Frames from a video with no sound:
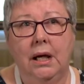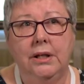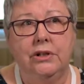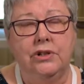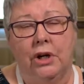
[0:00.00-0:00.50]

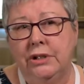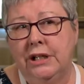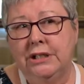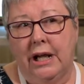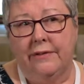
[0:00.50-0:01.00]
You don't
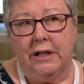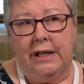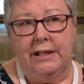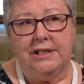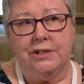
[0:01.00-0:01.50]
need to have the
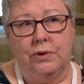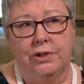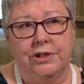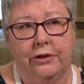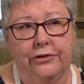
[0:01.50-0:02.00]
latest
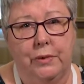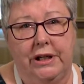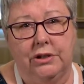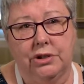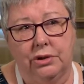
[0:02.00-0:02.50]
Word
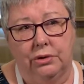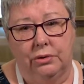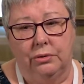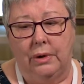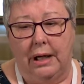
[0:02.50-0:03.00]
software
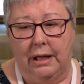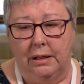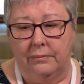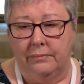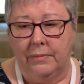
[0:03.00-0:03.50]

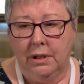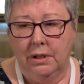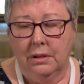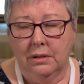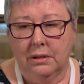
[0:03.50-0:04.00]
to
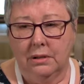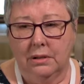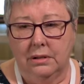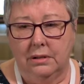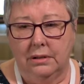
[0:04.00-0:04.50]

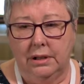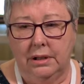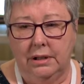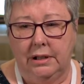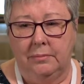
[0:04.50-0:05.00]

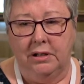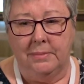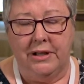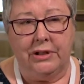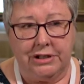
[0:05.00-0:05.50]

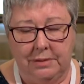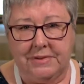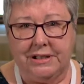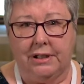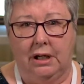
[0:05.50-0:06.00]
implement the
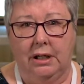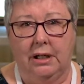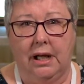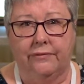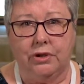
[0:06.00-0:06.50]
tips that
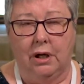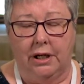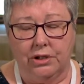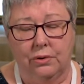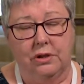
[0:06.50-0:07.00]

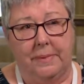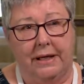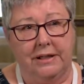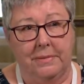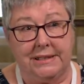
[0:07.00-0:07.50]
I talk
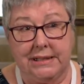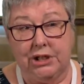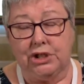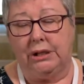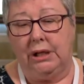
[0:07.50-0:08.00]
about in my
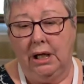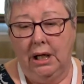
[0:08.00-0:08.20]
session.